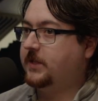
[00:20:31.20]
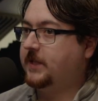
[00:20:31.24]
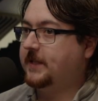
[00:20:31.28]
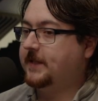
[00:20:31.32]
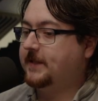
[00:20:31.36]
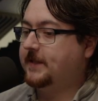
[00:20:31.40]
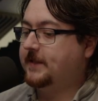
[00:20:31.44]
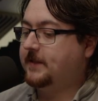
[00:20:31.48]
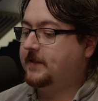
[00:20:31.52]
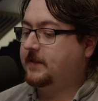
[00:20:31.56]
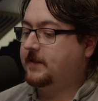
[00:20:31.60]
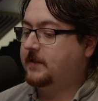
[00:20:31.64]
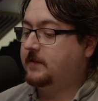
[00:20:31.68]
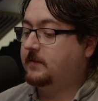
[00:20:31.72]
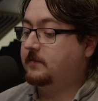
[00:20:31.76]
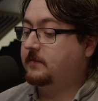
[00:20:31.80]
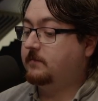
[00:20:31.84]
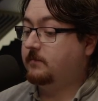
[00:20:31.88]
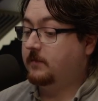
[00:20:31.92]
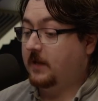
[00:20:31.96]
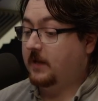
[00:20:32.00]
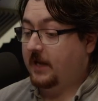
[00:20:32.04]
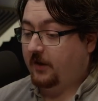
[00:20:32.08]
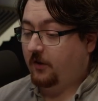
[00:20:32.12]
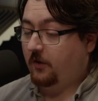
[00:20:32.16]
is
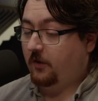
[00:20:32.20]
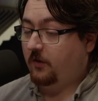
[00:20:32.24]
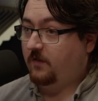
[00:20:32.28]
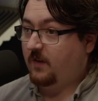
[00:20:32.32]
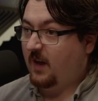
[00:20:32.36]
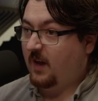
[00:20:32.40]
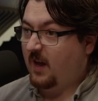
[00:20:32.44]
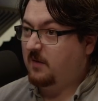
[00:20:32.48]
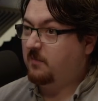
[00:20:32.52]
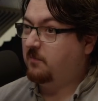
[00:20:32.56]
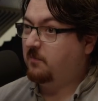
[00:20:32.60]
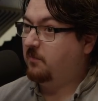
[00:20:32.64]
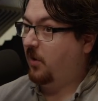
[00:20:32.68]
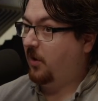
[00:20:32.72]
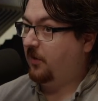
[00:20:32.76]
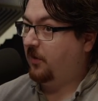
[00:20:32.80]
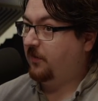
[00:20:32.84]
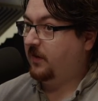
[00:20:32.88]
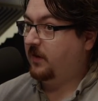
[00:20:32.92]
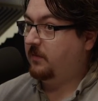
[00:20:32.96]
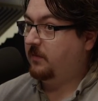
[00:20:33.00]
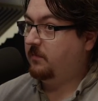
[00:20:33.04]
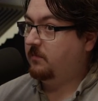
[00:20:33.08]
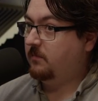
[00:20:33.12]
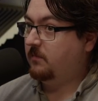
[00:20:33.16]
like you said,
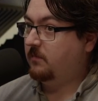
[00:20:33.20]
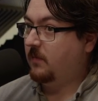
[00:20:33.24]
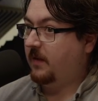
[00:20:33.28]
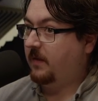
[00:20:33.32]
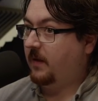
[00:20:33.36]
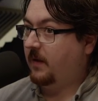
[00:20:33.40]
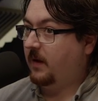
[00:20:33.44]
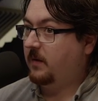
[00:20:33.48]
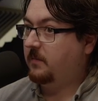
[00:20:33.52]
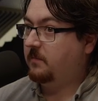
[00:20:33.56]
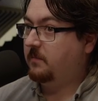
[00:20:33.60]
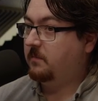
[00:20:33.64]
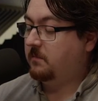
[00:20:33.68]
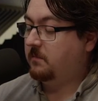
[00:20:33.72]
ballsy. I think.